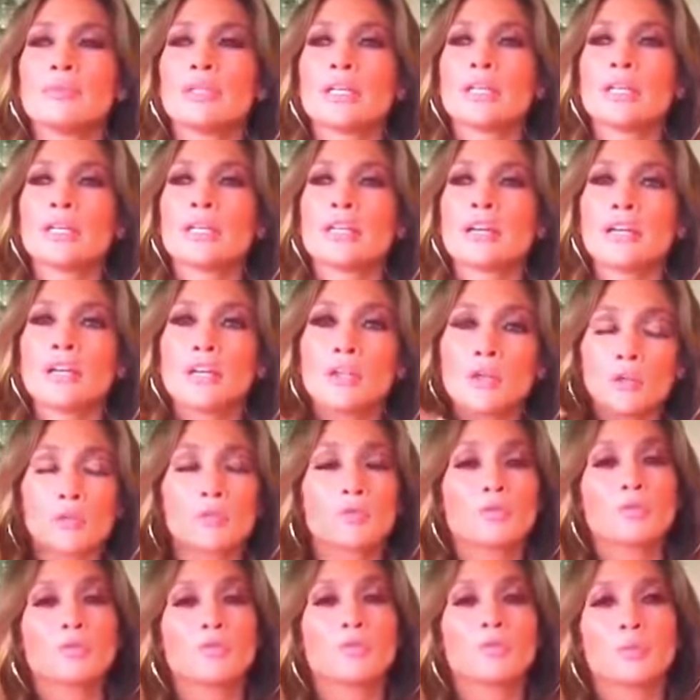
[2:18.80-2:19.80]
in a
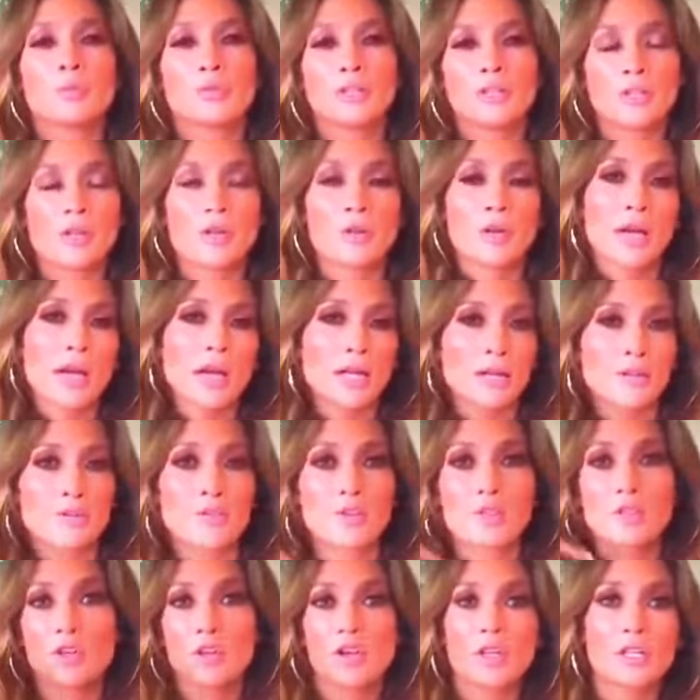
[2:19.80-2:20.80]
group, kind of
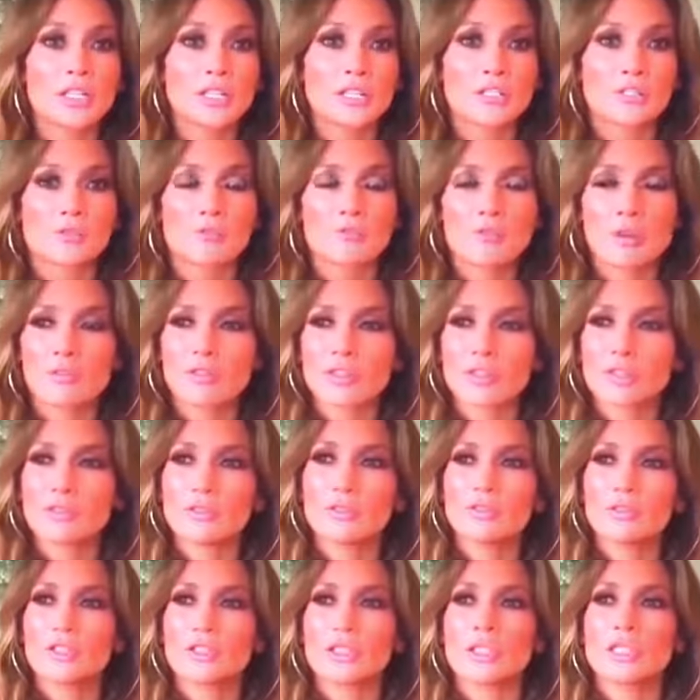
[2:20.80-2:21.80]
starting this
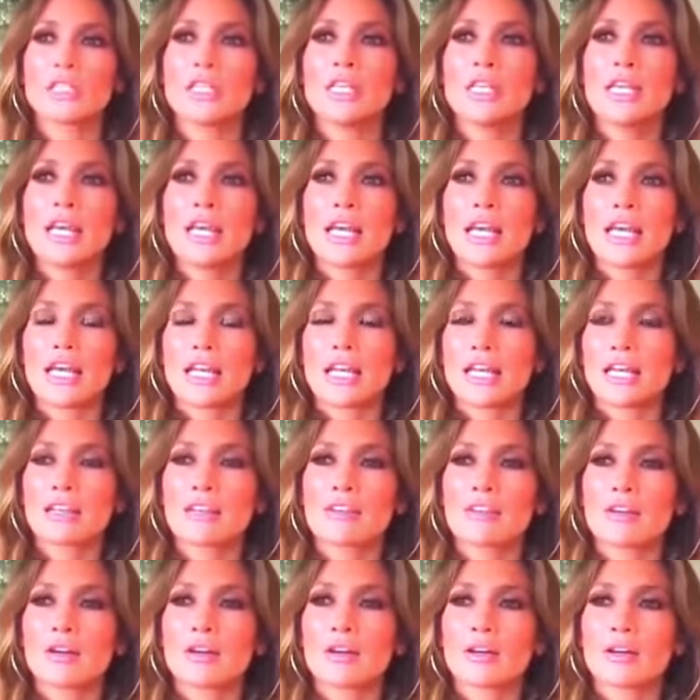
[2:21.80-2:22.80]
revolution. And I
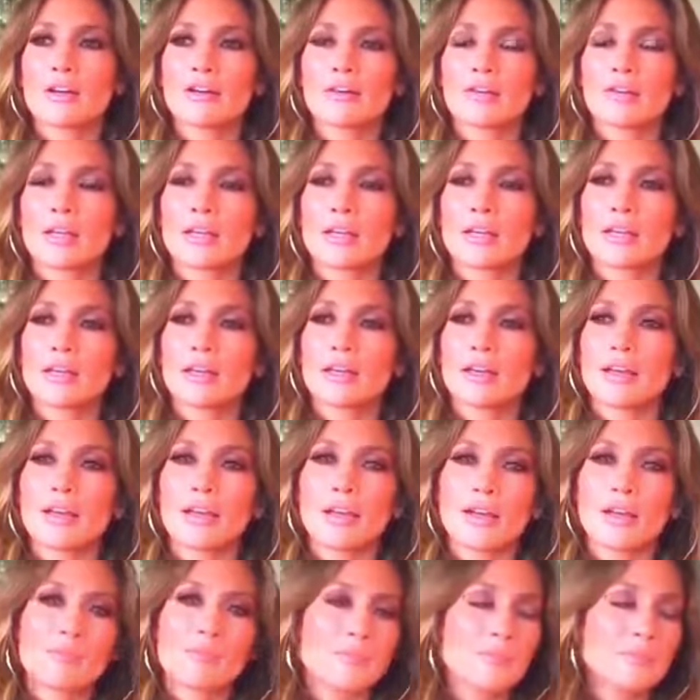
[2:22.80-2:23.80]
thought, okay,
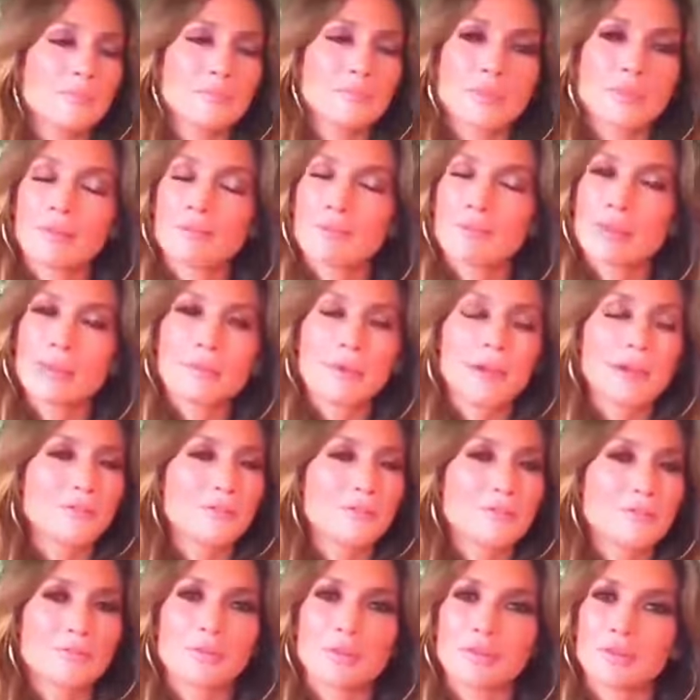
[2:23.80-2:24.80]
maybe I'll
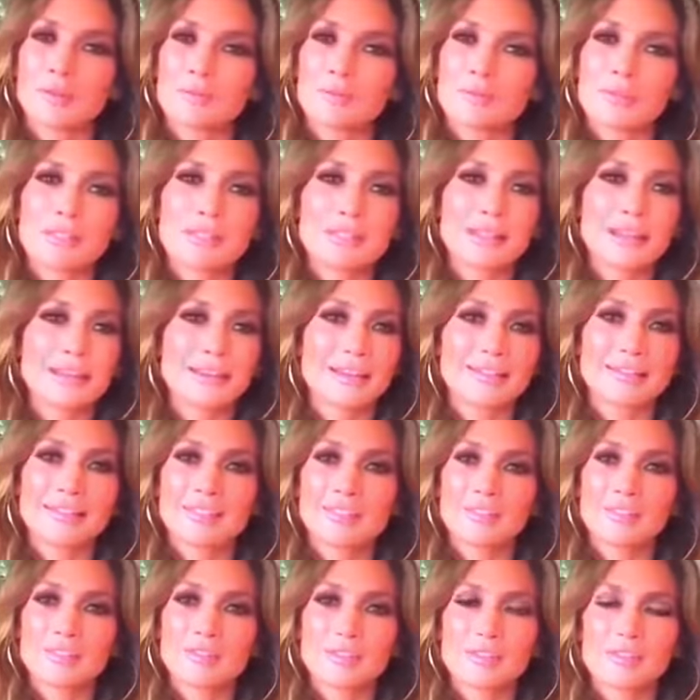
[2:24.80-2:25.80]
just wear them to dance.
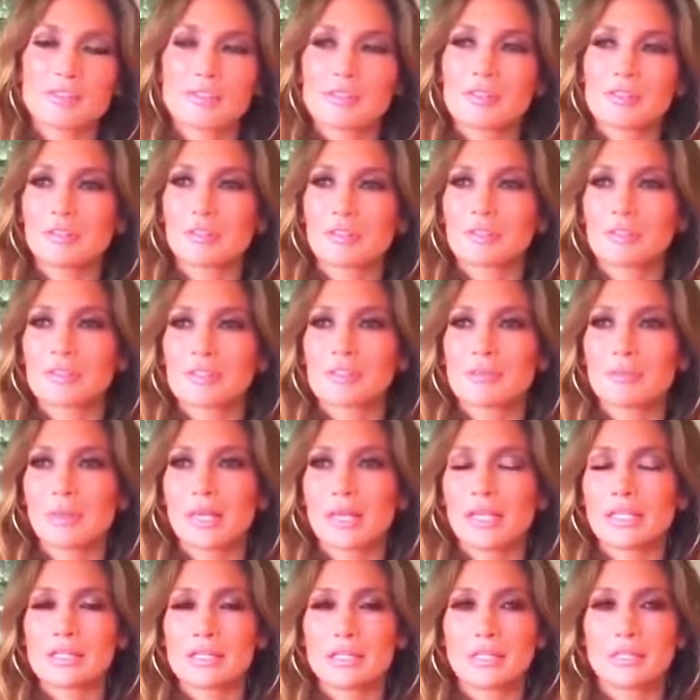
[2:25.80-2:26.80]
They're just
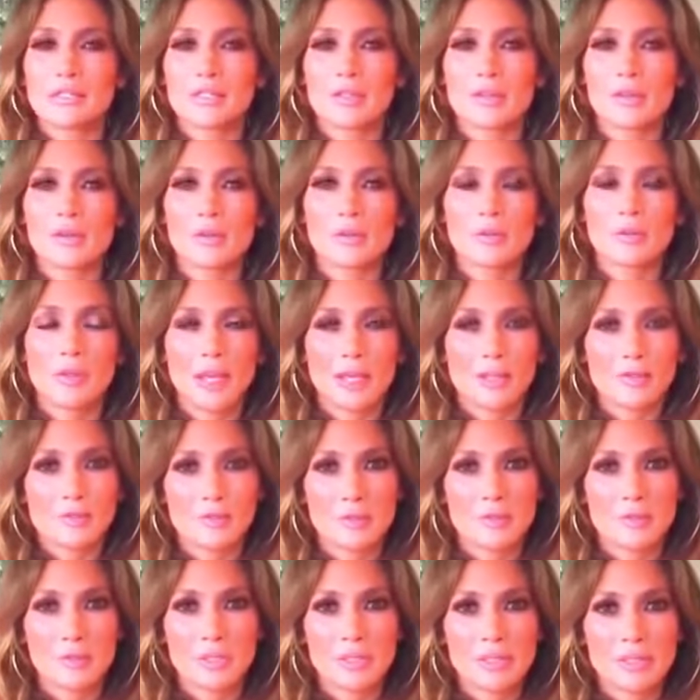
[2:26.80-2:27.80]
amazing. So that's
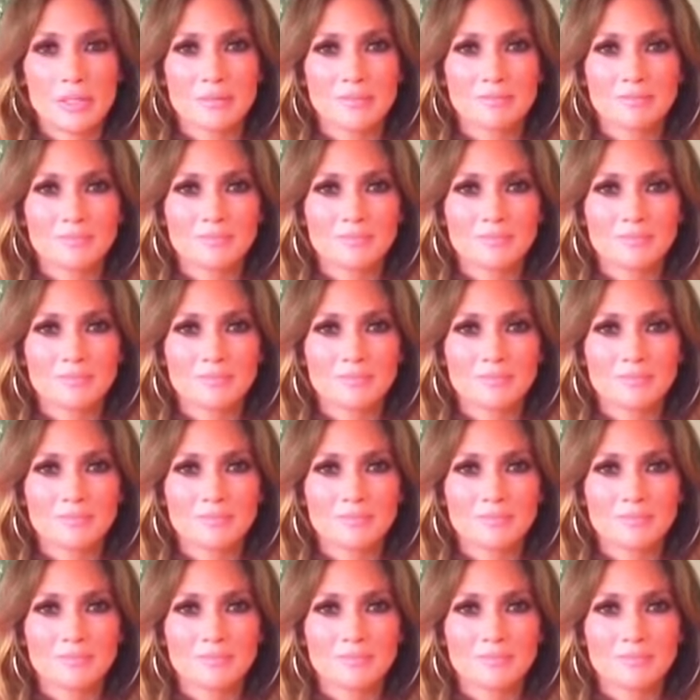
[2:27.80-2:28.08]
what we did.